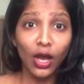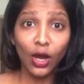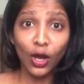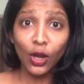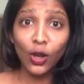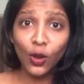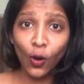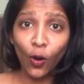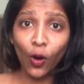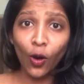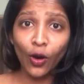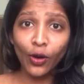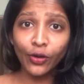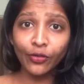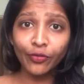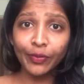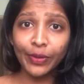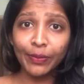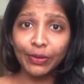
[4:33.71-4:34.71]
A lot
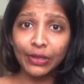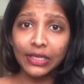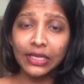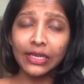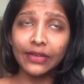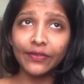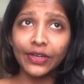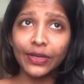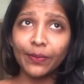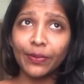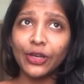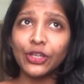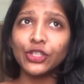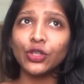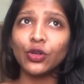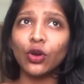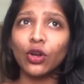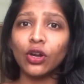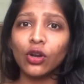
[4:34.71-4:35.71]
of people dealing with
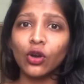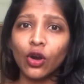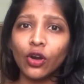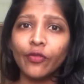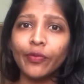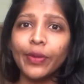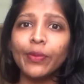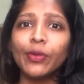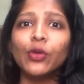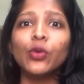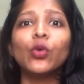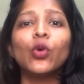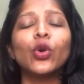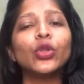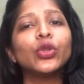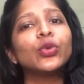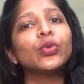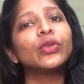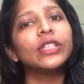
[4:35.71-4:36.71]
depression, or a lot of people who
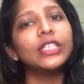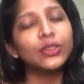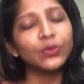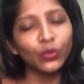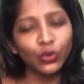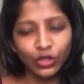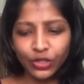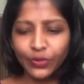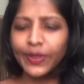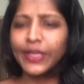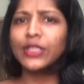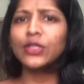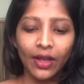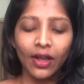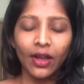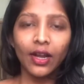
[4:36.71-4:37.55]
go through these mood swings,